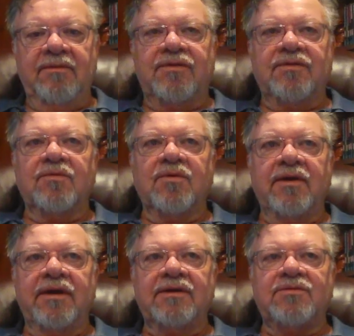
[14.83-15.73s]
with the
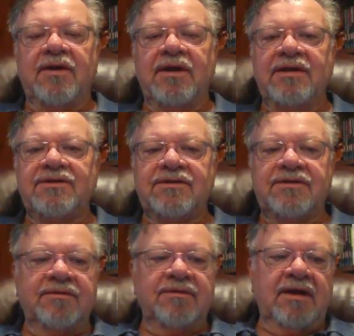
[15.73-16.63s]
Roaring Twenties.